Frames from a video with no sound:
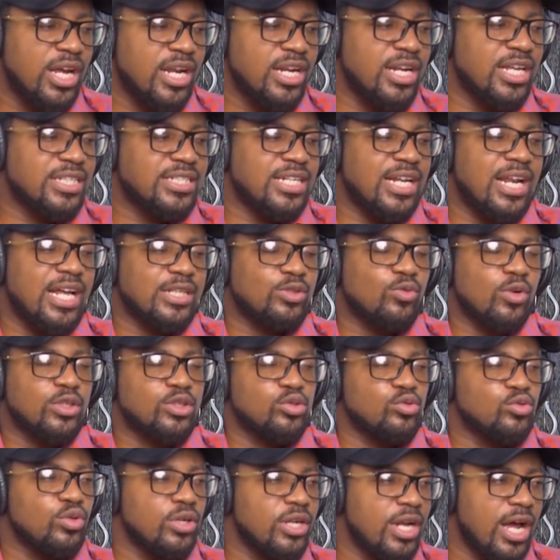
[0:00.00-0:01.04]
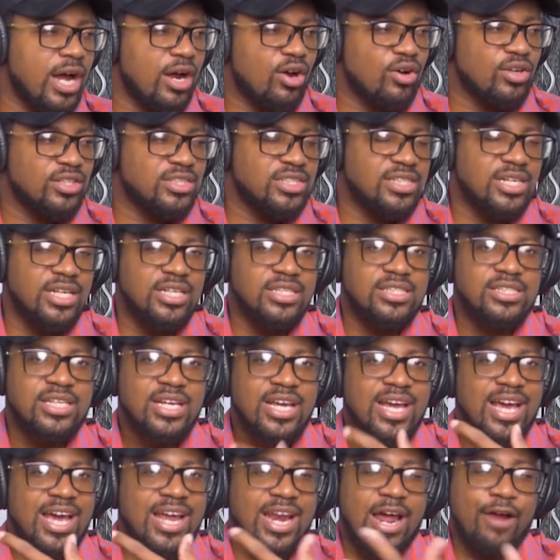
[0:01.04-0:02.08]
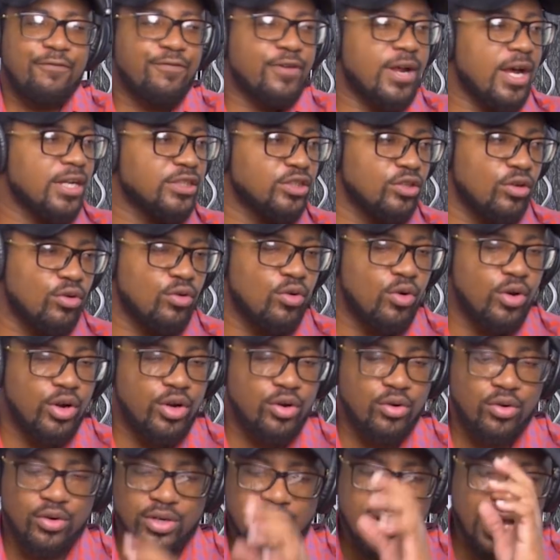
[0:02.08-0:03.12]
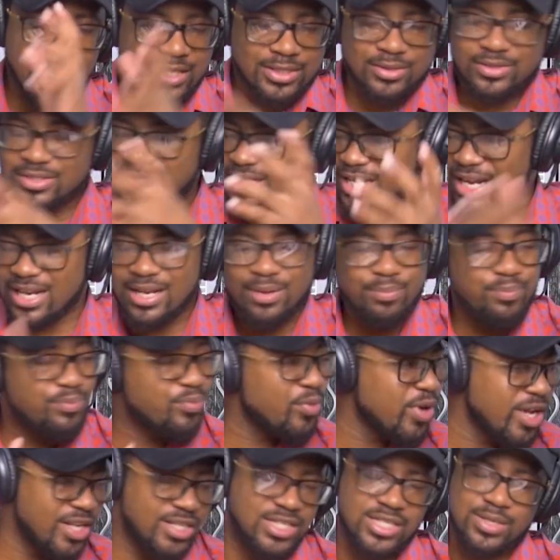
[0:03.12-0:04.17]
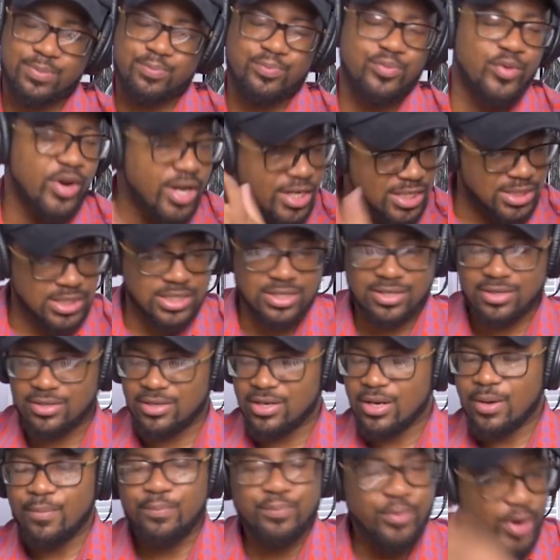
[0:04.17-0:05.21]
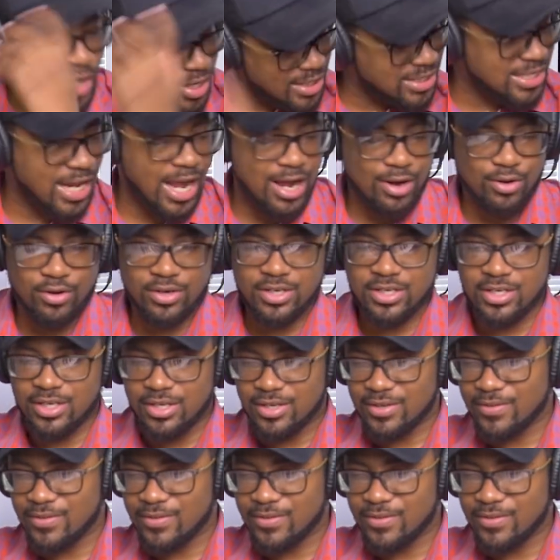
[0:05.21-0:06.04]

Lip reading: They tell us what to do in our continent, and Africa is not going on. That's Charlie. Preach, Sarkodie.